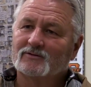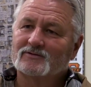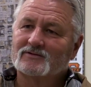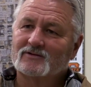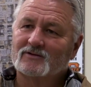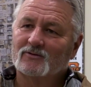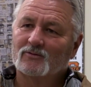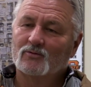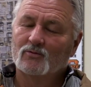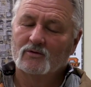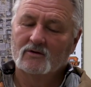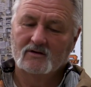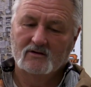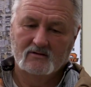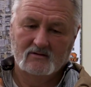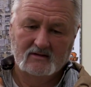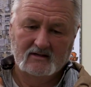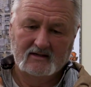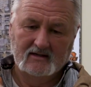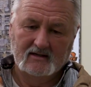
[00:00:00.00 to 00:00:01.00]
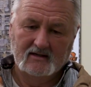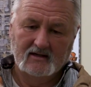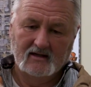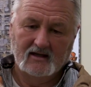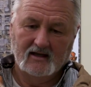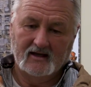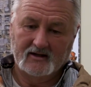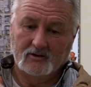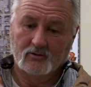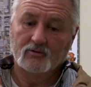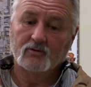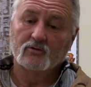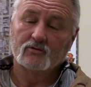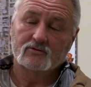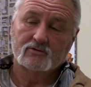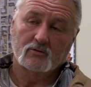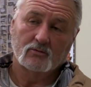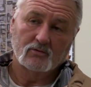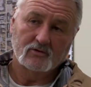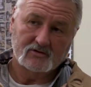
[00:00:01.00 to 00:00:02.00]
So I know there
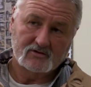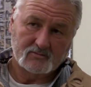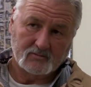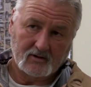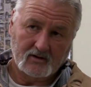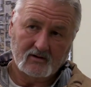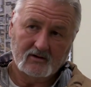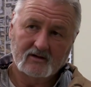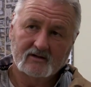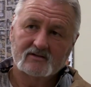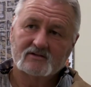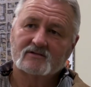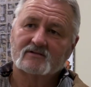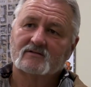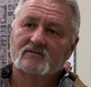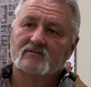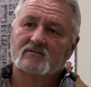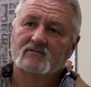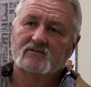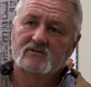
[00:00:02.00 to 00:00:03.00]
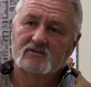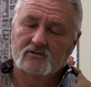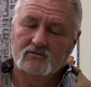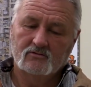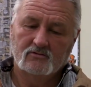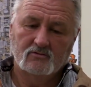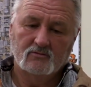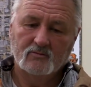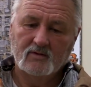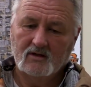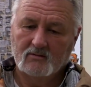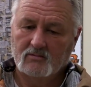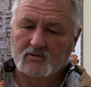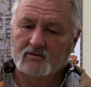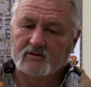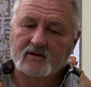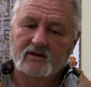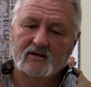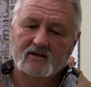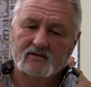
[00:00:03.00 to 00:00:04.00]
was a response to be able
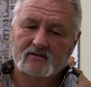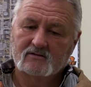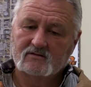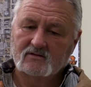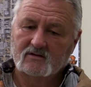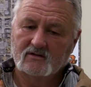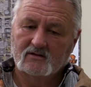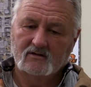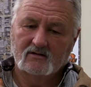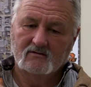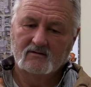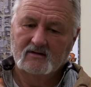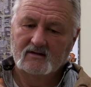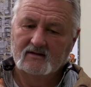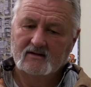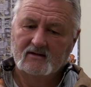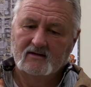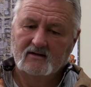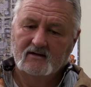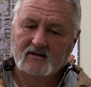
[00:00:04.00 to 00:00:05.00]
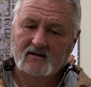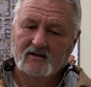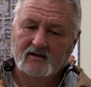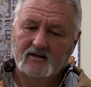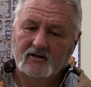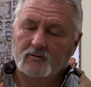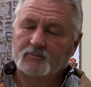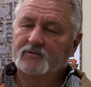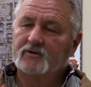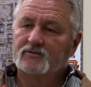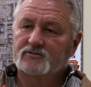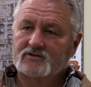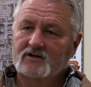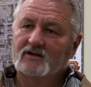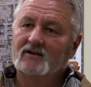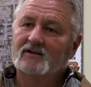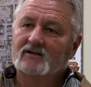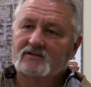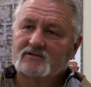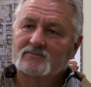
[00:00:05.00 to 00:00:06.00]
to get help those
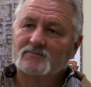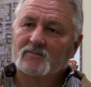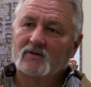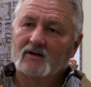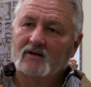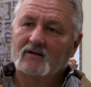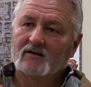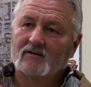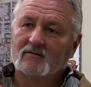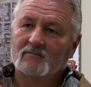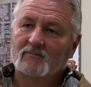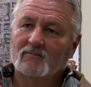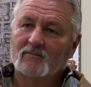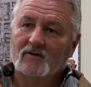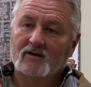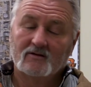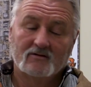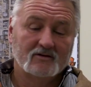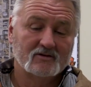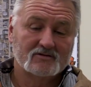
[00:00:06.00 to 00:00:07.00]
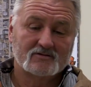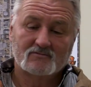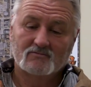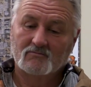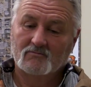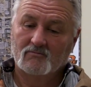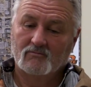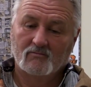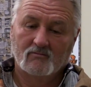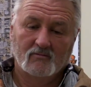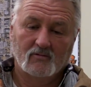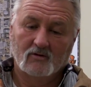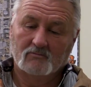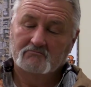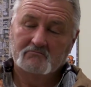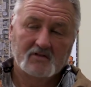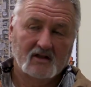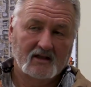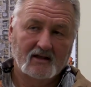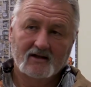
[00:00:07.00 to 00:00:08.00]
guys, and it just, well,
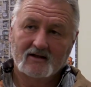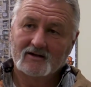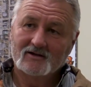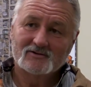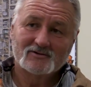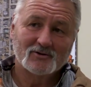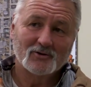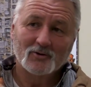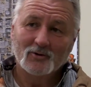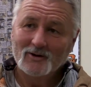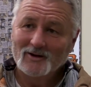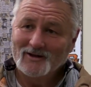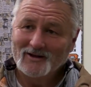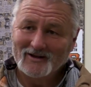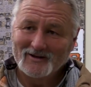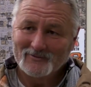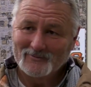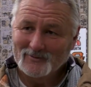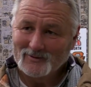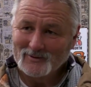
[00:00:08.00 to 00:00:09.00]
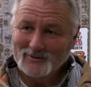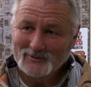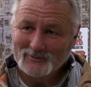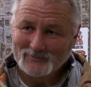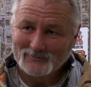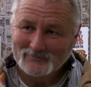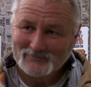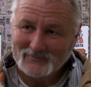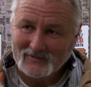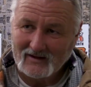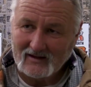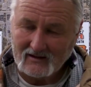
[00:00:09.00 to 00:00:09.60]
he got his degree out of the deal.